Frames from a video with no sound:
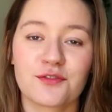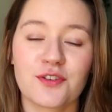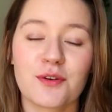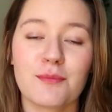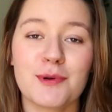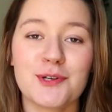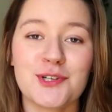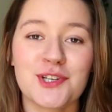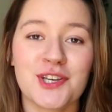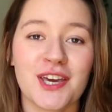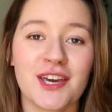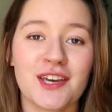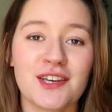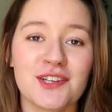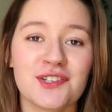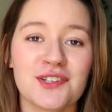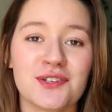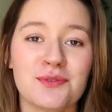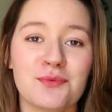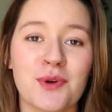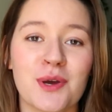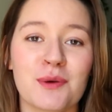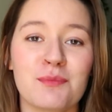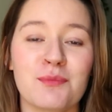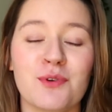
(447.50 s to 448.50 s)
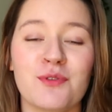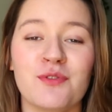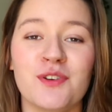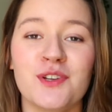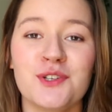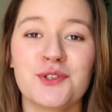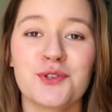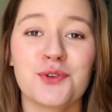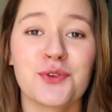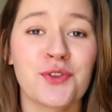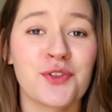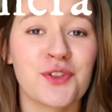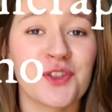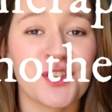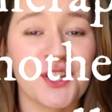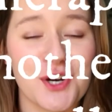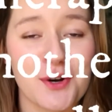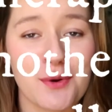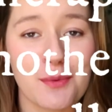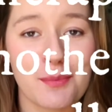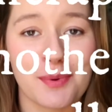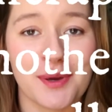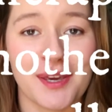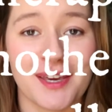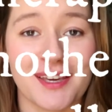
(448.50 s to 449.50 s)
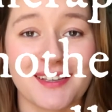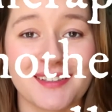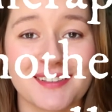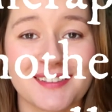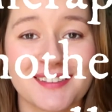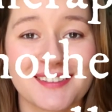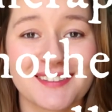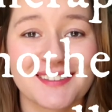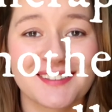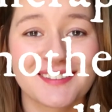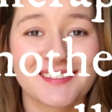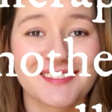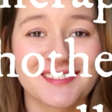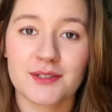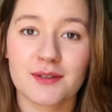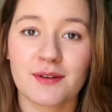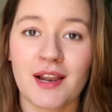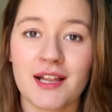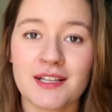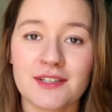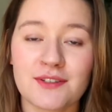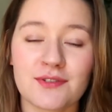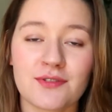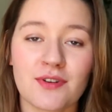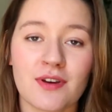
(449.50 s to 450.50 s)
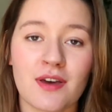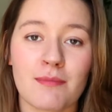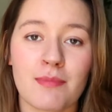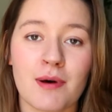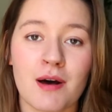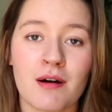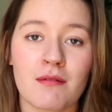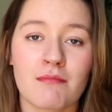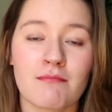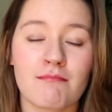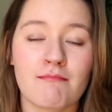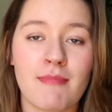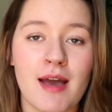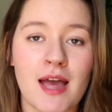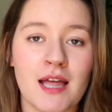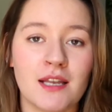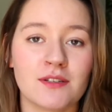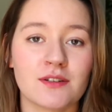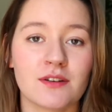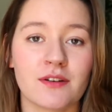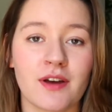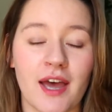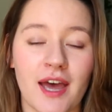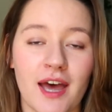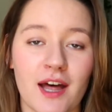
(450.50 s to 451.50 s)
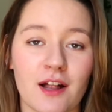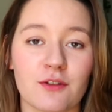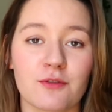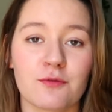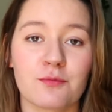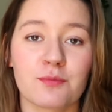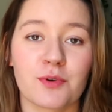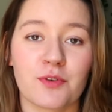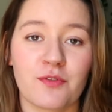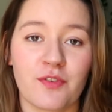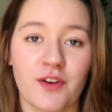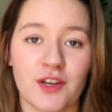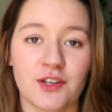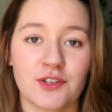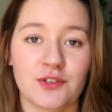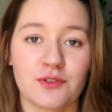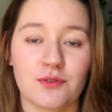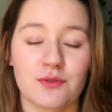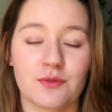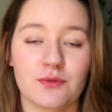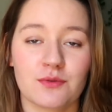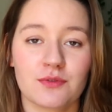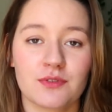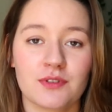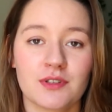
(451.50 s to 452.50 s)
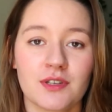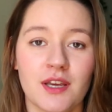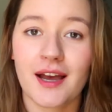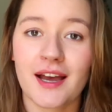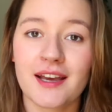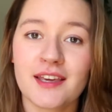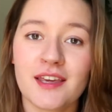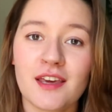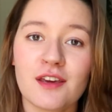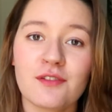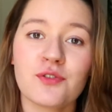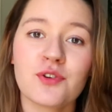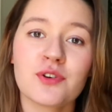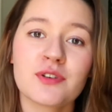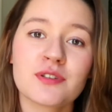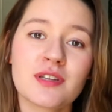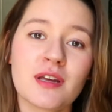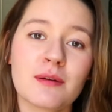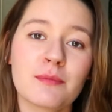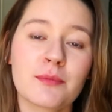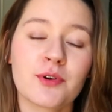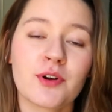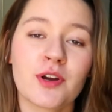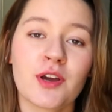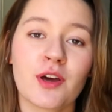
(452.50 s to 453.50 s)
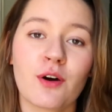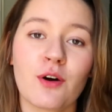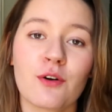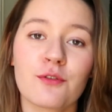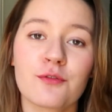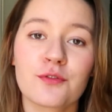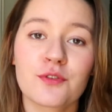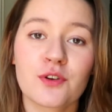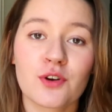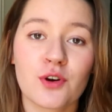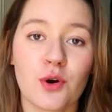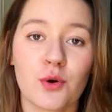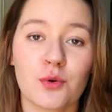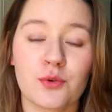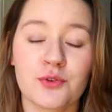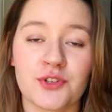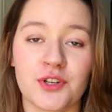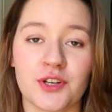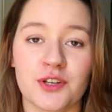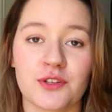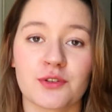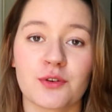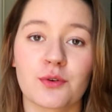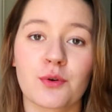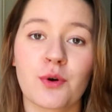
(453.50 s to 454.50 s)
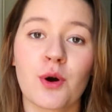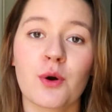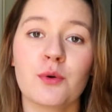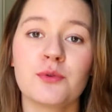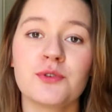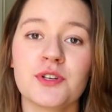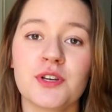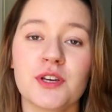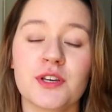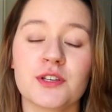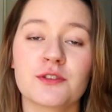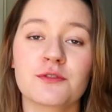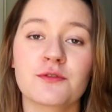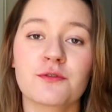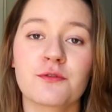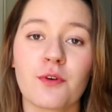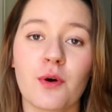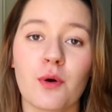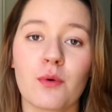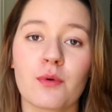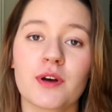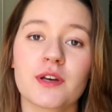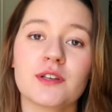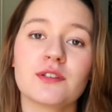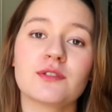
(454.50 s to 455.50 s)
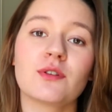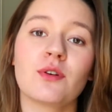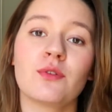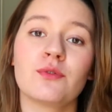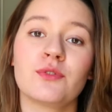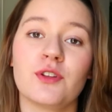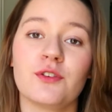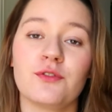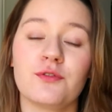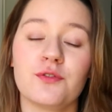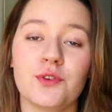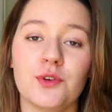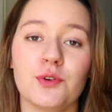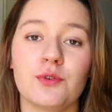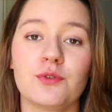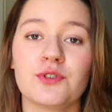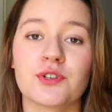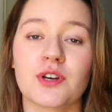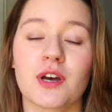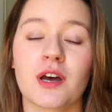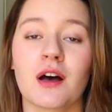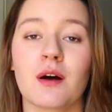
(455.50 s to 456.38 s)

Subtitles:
From education, we are moving to therapies. So let's talk about mental health professionals. I give you a summary of coaching. So coaching is focused on the future.